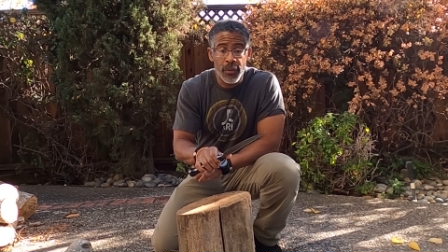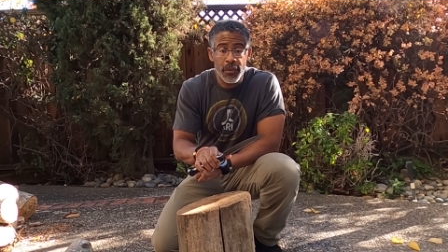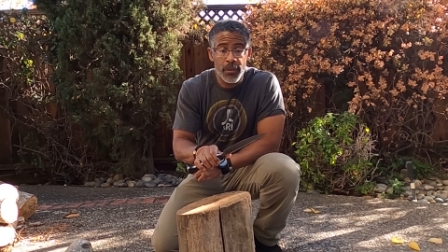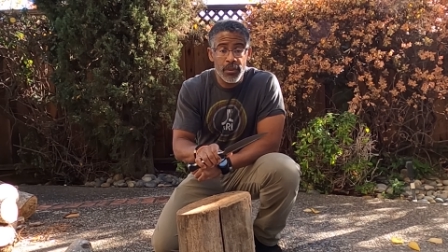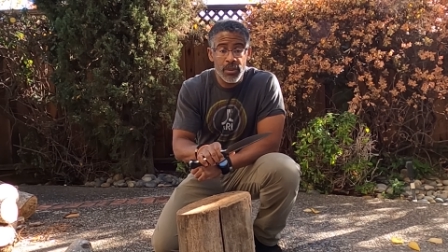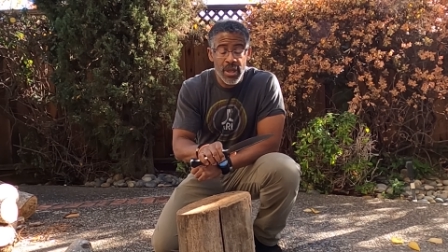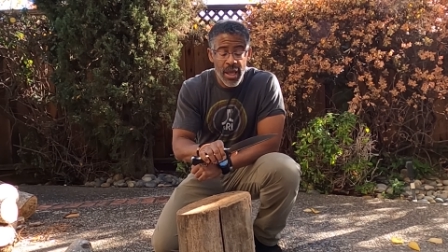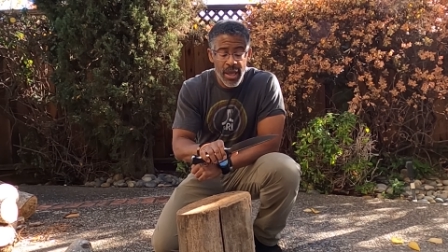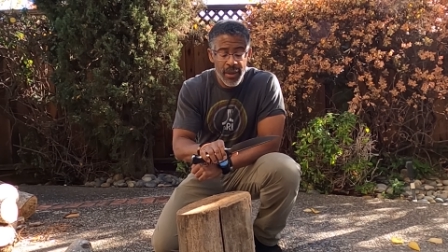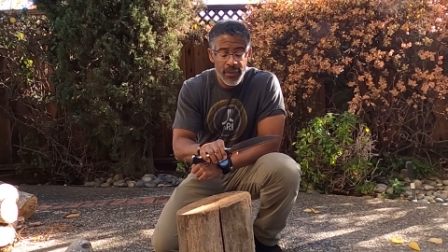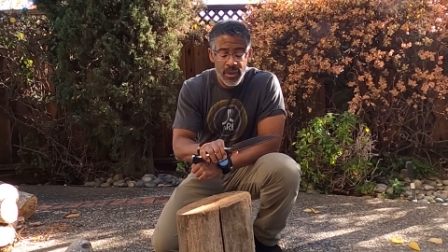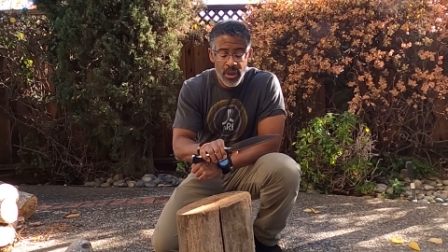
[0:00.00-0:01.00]
Tuff
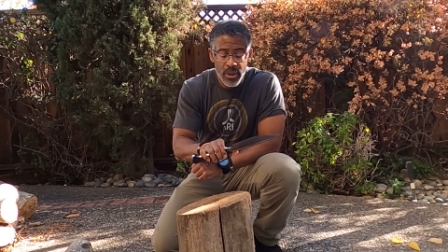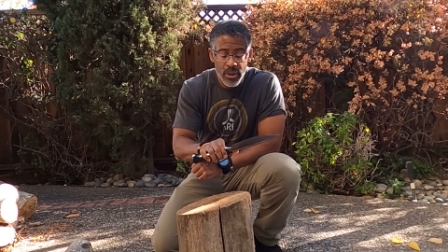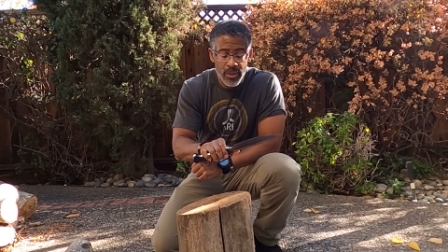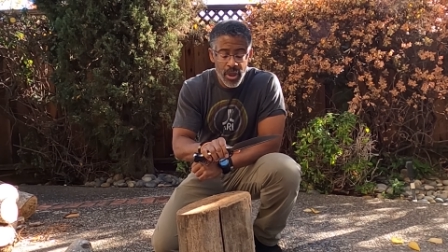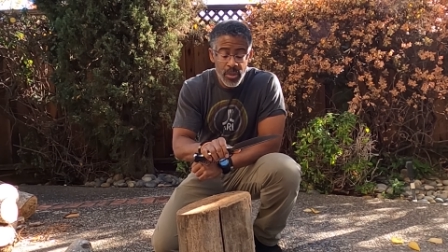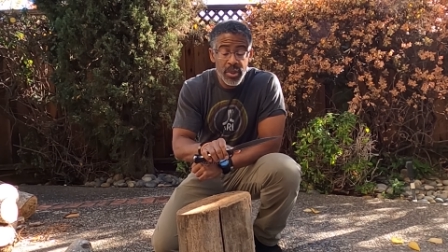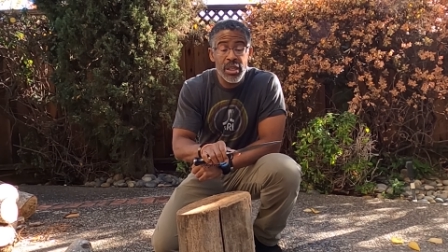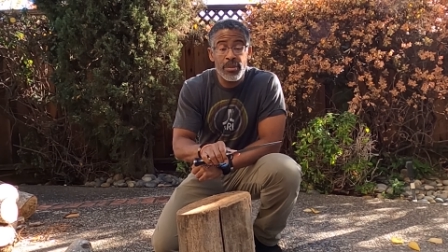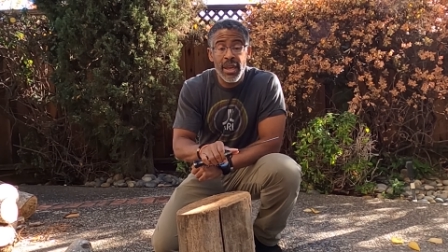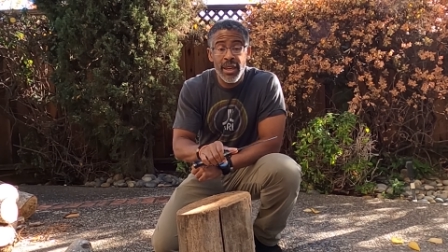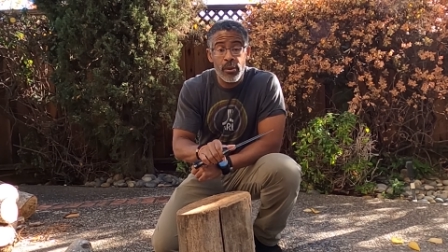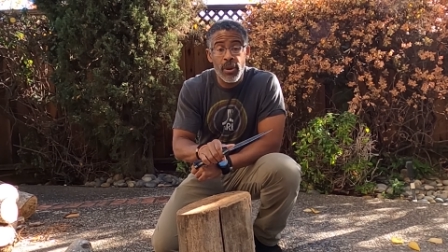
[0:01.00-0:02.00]
knives are being
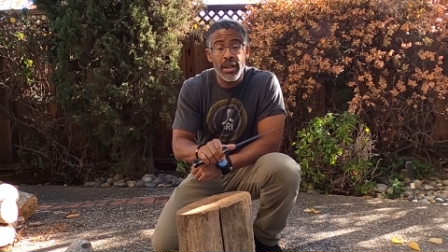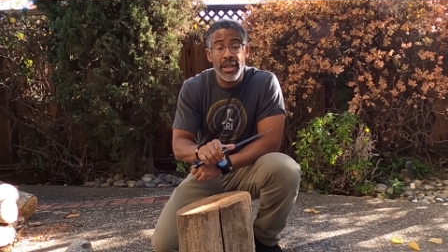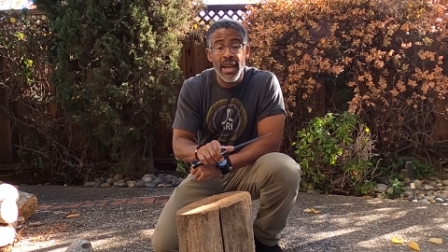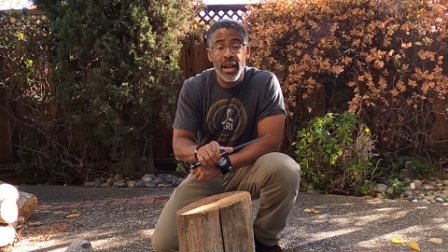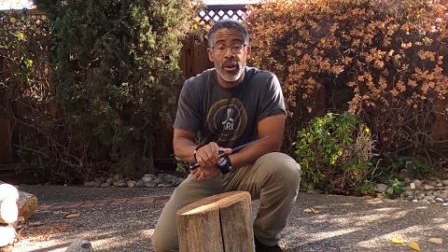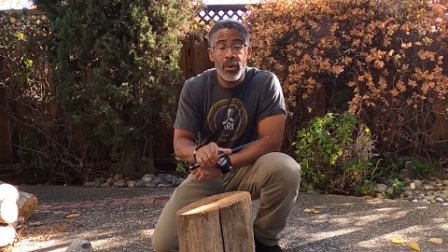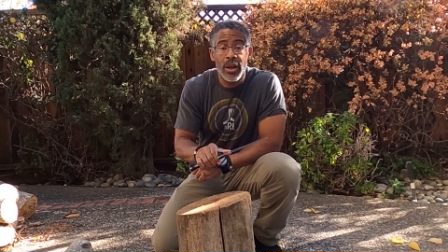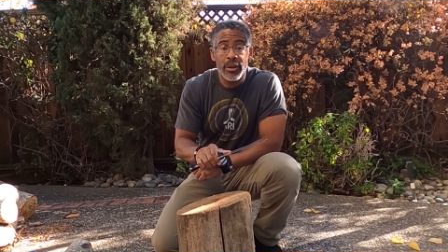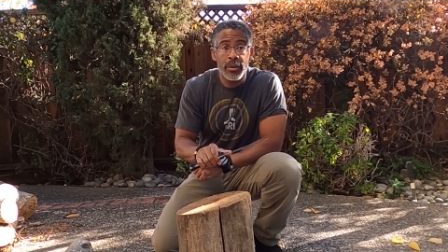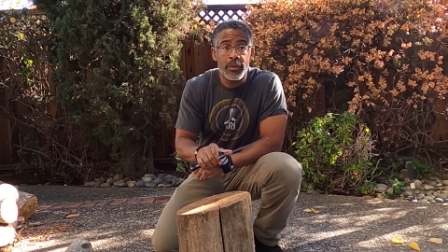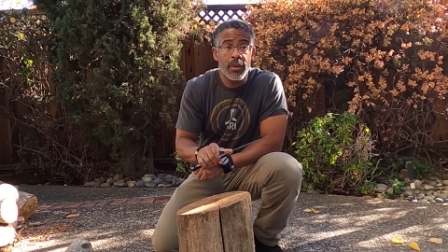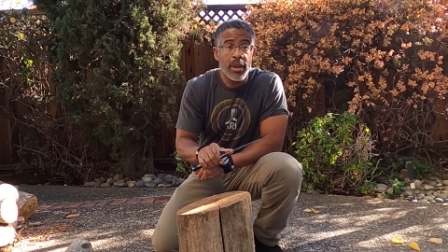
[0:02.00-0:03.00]
made right now
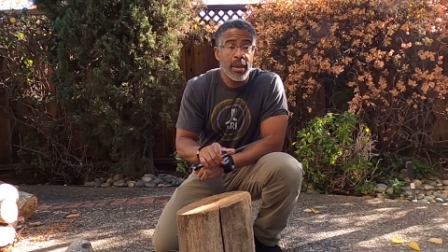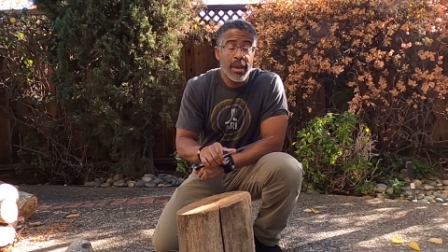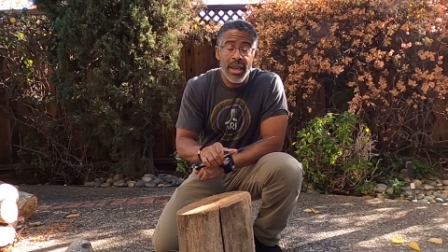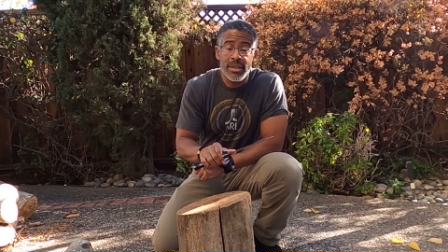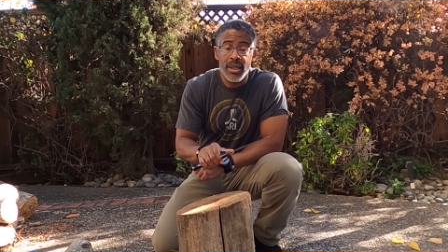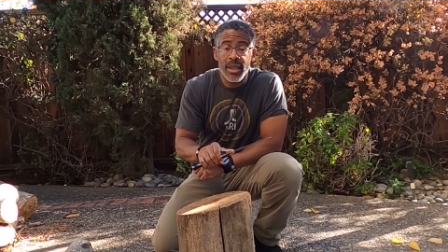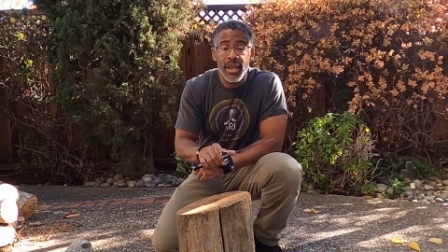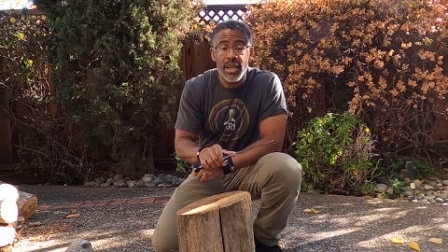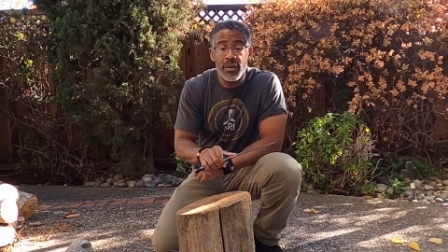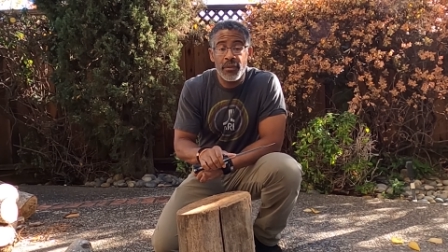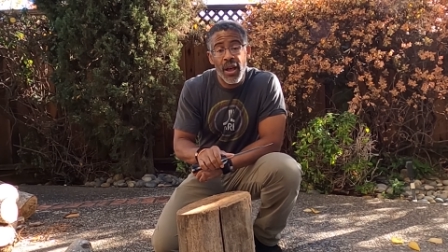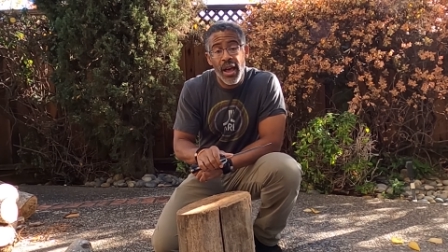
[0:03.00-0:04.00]
out of
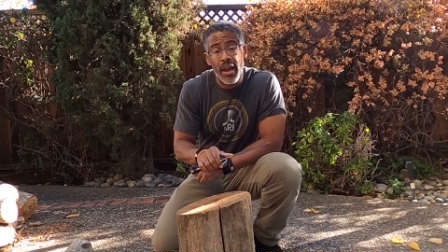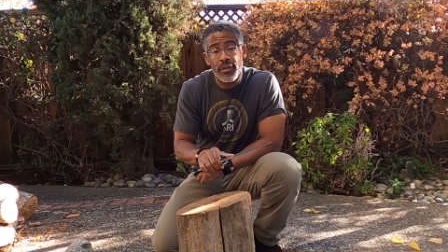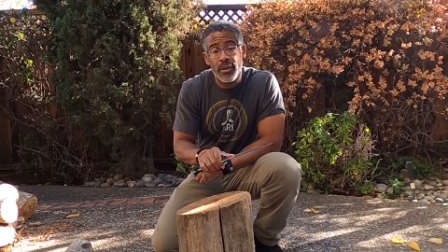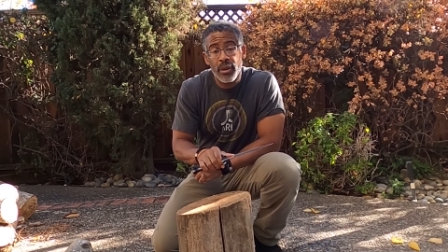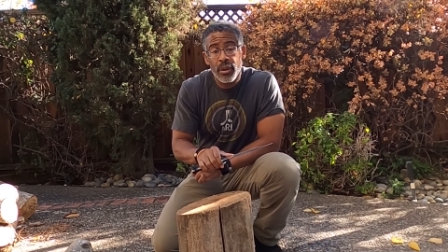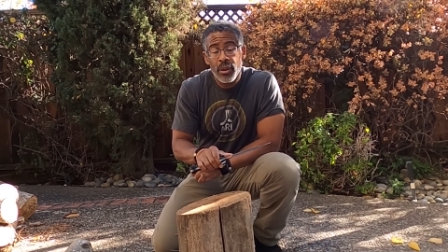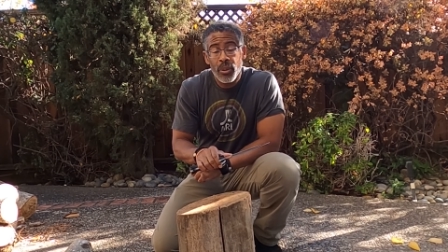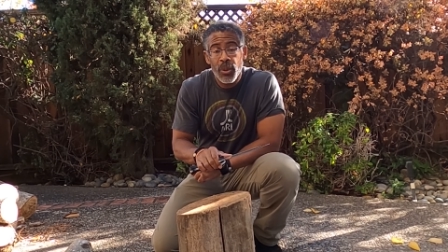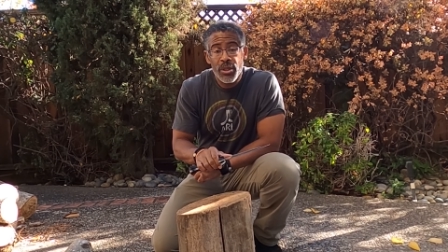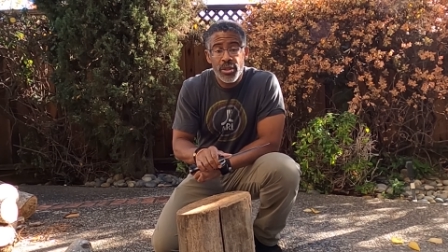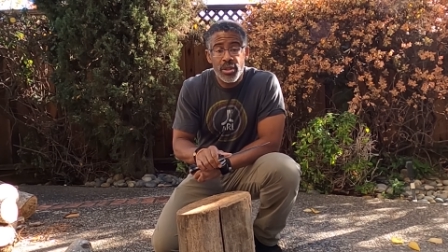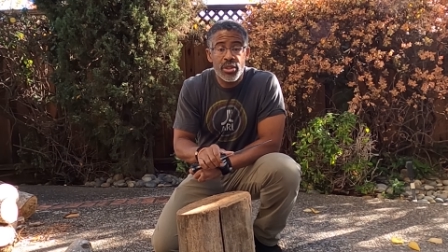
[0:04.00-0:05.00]
SK85,
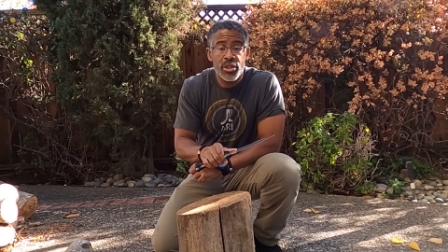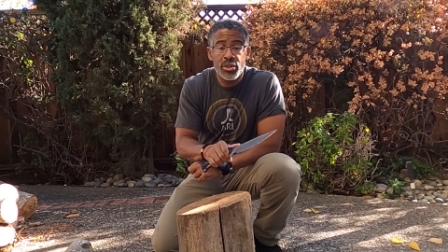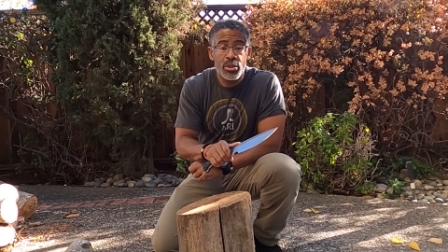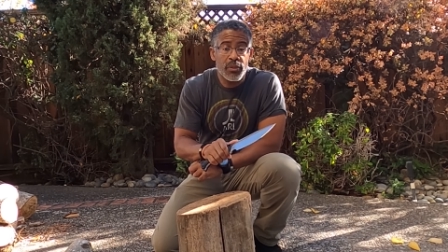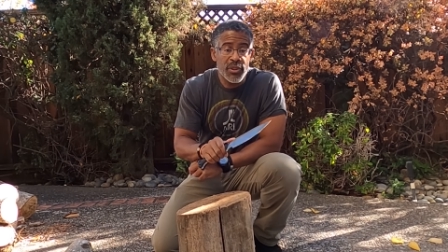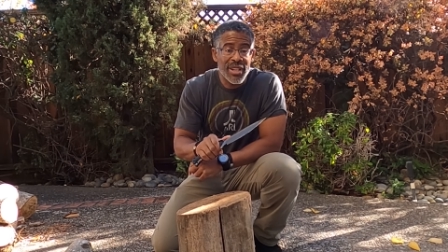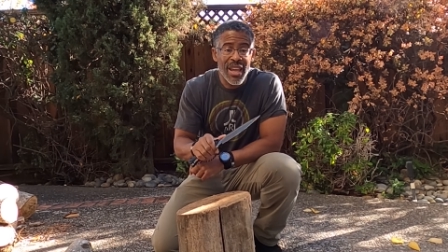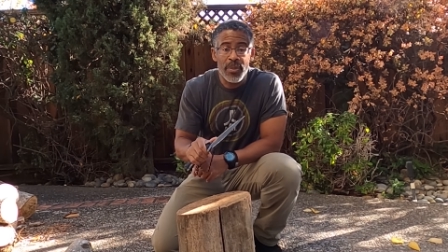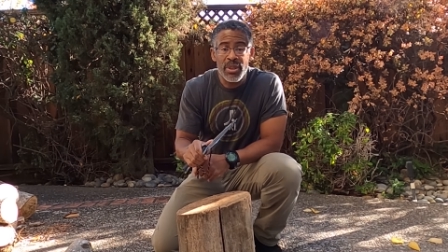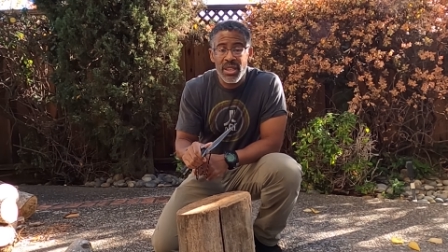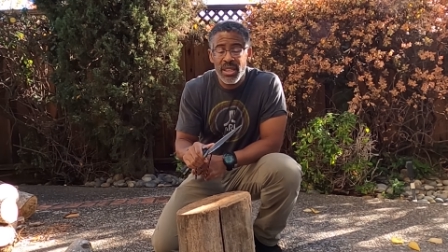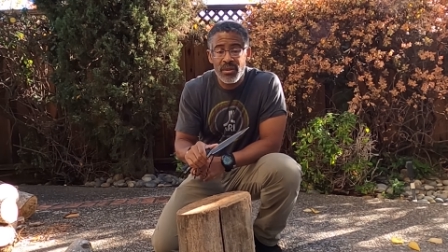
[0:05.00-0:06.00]
which is a sort of a
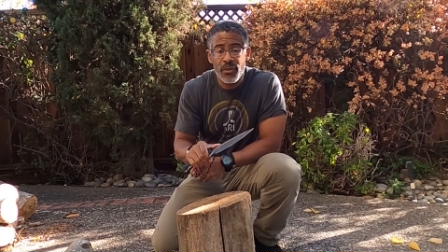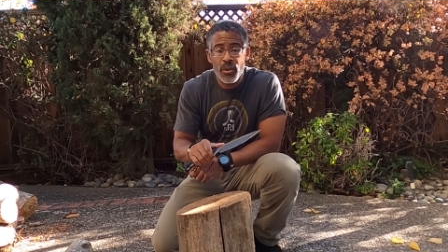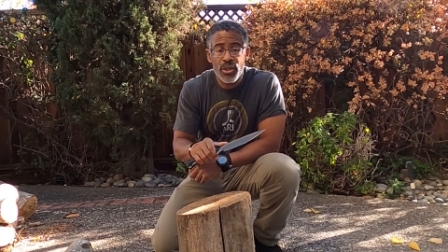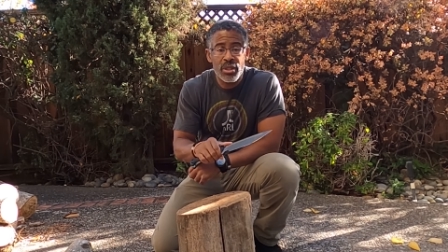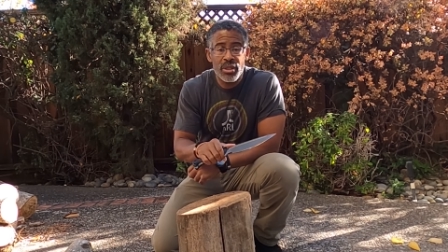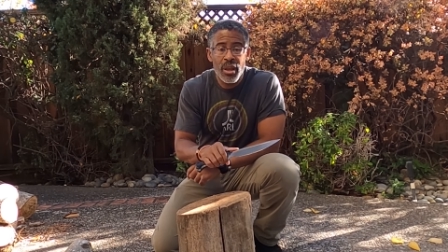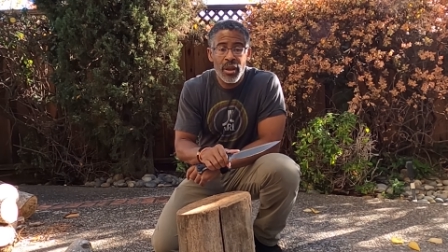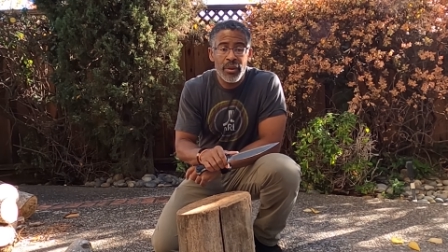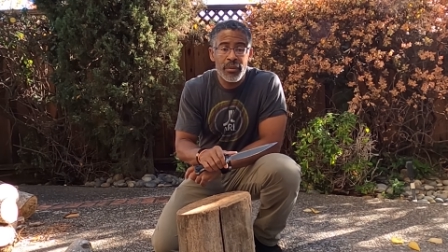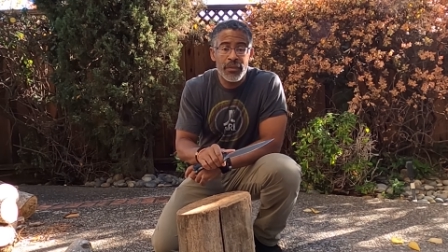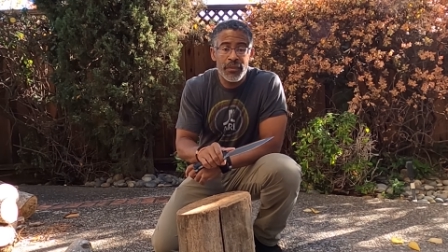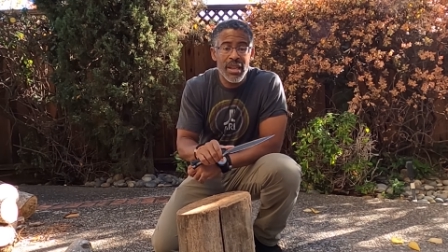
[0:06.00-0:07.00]
Japanese version
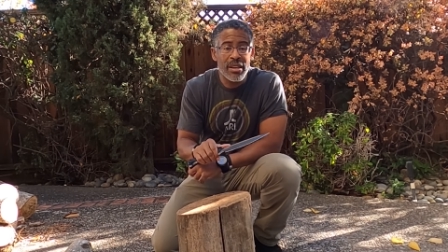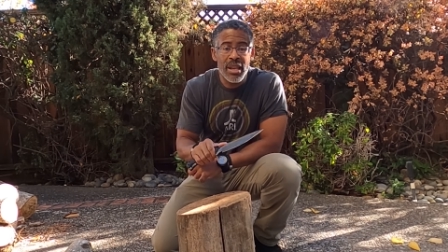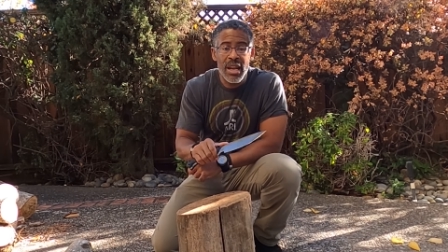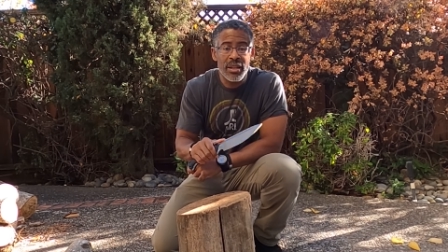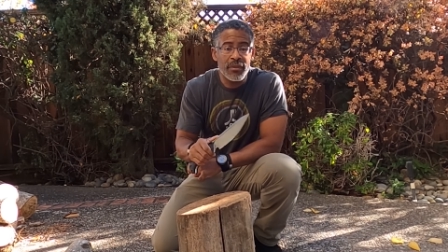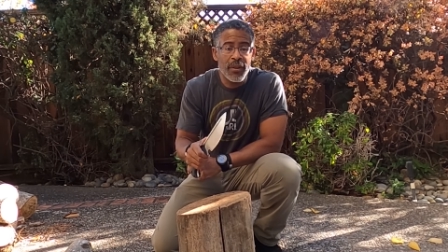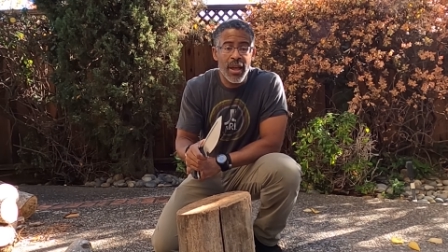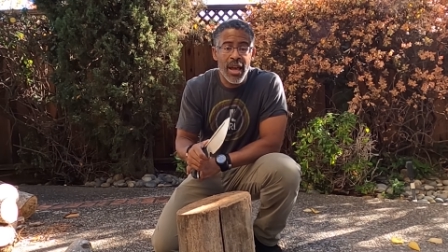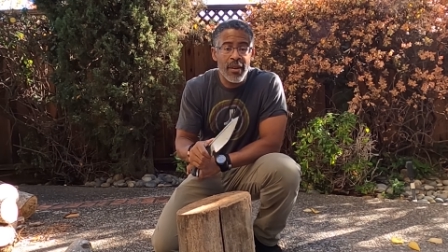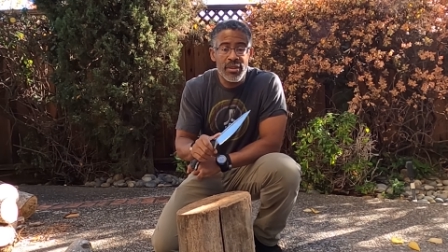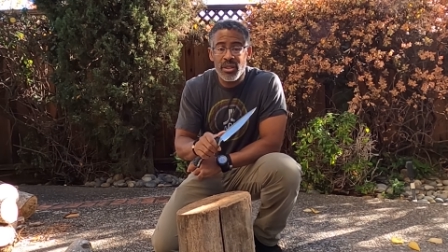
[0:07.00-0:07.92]
of 1095.